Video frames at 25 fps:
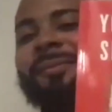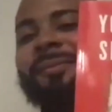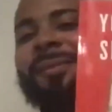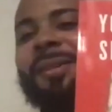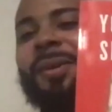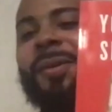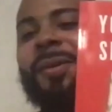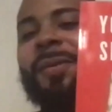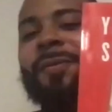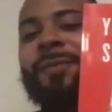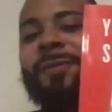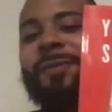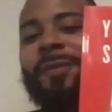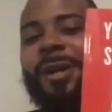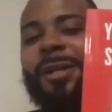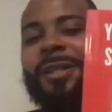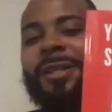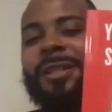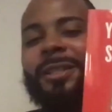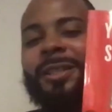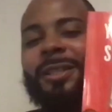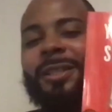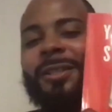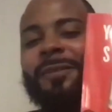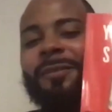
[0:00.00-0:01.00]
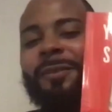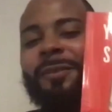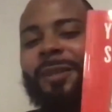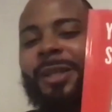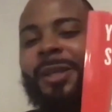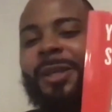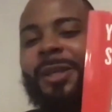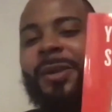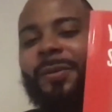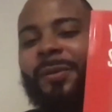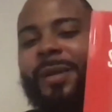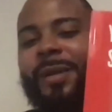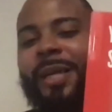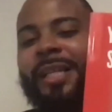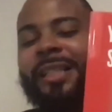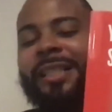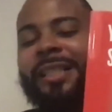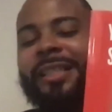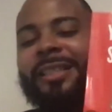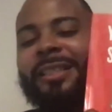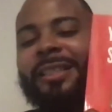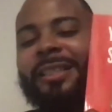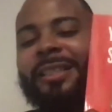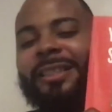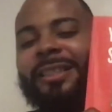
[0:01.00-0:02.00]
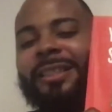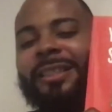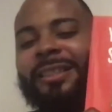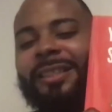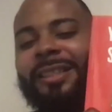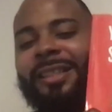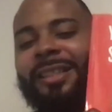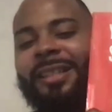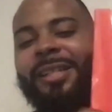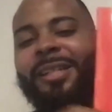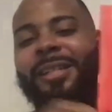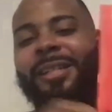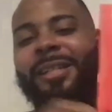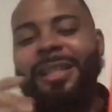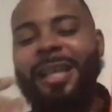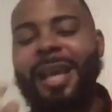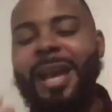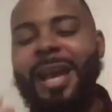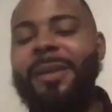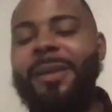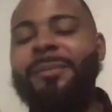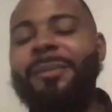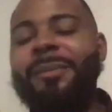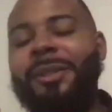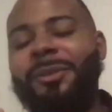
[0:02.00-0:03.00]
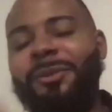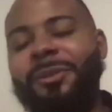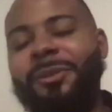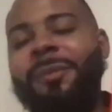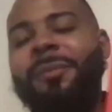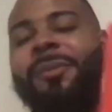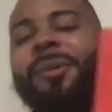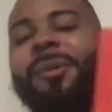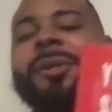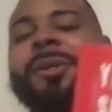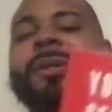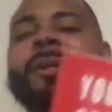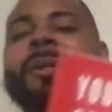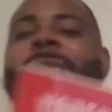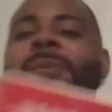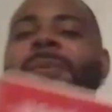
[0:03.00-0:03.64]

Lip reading: versus video ranking Academy 3.0.